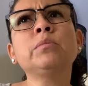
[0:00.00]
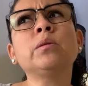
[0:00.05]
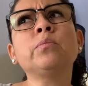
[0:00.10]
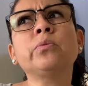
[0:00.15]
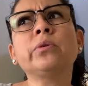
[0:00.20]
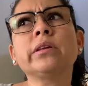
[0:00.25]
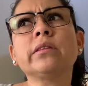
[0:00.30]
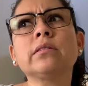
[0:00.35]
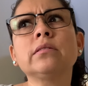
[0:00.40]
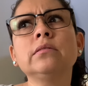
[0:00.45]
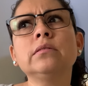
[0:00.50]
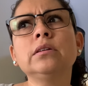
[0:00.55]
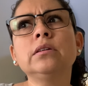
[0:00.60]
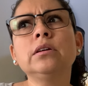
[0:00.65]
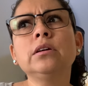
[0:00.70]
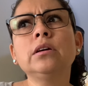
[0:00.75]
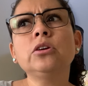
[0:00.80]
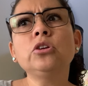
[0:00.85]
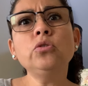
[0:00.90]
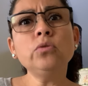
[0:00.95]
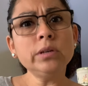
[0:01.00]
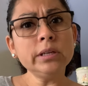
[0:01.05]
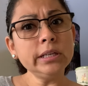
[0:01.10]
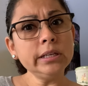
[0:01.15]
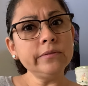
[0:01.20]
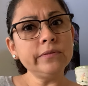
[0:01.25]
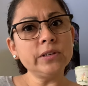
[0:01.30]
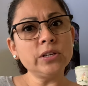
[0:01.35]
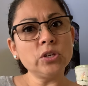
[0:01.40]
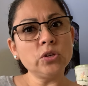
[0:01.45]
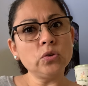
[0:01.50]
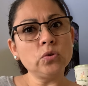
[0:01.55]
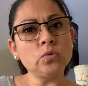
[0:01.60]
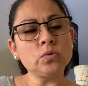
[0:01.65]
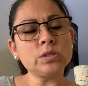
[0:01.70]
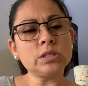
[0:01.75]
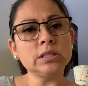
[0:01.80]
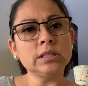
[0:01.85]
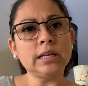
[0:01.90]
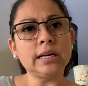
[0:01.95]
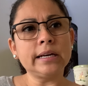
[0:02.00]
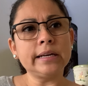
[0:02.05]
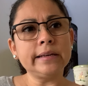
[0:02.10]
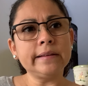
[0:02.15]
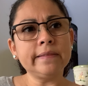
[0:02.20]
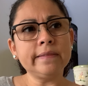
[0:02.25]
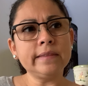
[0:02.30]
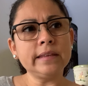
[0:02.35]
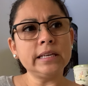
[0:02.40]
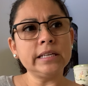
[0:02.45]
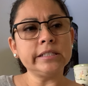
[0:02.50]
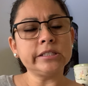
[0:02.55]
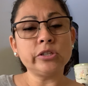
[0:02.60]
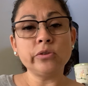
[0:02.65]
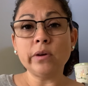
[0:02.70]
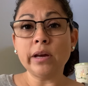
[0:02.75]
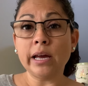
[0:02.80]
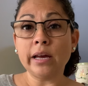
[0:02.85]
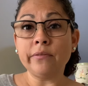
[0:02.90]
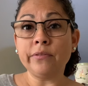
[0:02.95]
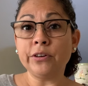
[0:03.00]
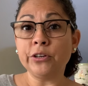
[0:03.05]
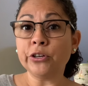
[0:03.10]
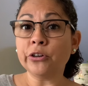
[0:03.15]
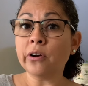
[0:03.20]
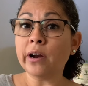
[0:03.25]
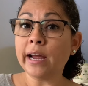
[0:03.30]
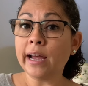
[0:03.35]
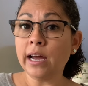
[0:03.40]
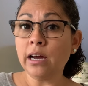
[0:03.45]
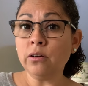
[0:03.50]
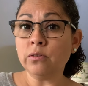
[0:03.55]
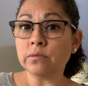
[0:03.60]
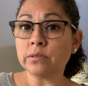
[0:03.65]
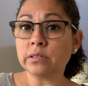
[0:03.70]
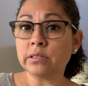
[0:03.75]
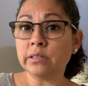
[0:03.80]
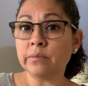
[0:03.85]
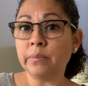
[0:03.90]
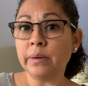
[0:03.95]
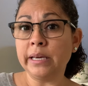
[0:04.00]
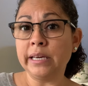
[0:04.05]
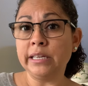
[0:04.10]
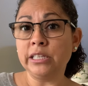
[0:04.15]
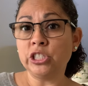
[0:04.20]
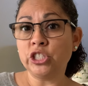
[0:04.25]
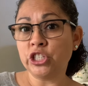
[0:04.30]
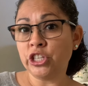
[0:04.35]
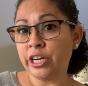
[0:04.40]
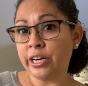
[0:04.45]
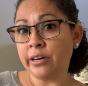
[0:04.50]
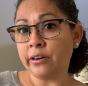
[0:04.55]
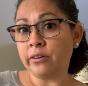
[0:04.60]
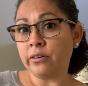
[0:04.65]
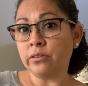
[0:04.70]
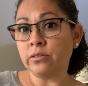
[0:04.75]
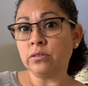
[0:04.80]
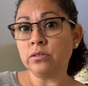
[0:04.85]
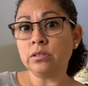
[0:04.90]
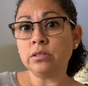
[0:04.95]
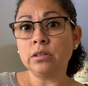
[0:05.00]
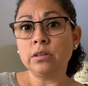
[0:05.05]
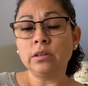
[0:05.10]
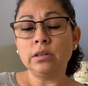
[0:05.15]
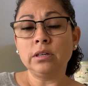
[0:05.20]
with. You can even use like things you have in your house to make chairs.